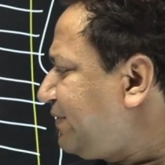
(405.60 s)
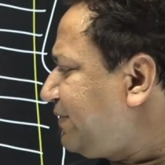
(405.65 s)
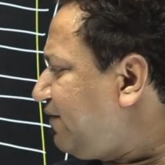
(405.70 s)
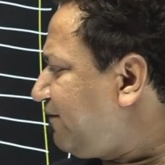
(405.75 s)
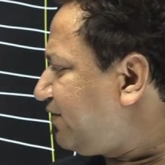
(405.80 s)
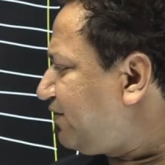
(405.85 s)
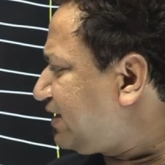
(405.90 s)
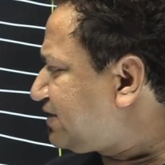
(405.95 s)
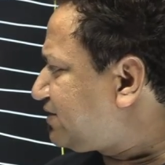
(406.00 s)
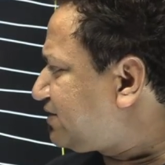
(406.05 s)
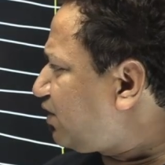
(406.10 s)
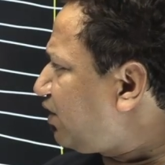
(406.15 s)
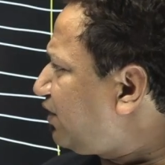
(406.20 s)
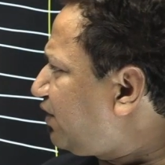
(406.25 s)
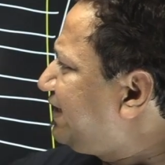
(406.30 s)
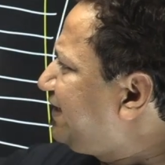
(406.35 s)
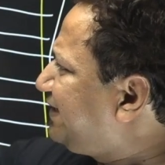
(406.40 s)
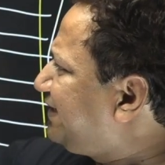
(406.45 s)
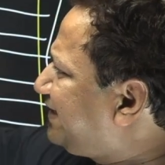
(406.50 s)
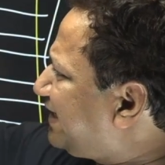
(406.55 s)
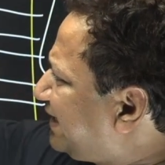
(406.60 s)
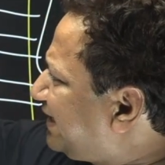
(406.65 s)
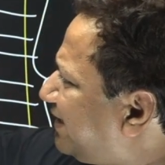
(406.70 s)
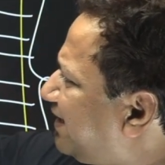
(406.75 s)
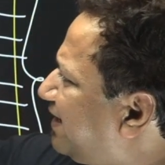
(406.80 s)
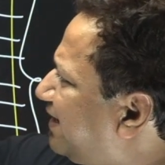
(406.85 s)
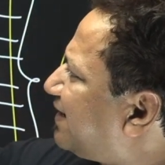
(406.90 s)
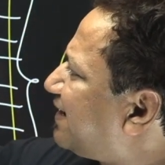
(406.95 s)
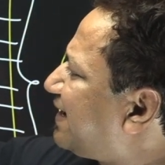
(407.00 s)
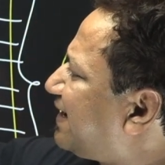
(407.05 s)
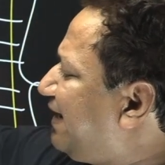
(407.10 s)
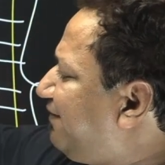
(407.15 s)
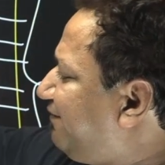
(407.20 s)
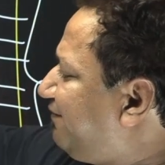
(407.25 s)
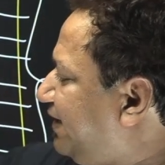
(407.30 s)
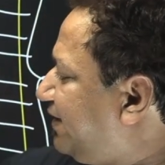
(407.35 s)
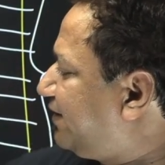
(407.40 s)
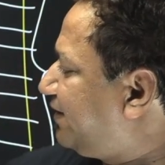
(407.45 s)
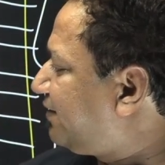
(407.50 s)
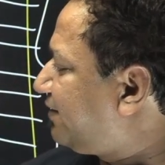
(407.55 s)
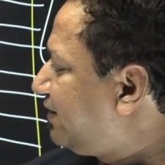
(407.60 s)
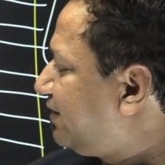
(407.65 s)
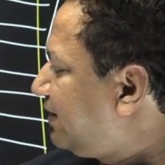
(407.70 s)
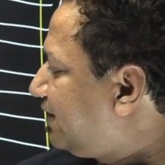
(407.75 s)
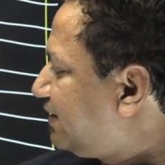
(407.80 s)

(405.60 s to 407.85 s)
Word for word: which has not yet arrived here.